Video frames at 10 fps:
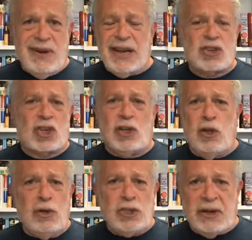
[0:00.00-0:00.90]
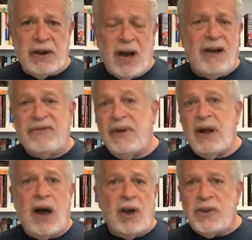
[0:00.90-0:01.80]
exclusion of
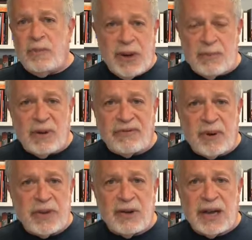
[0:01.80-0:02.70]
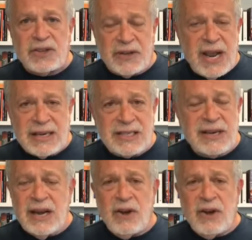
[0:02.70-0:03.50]
other people from the United States.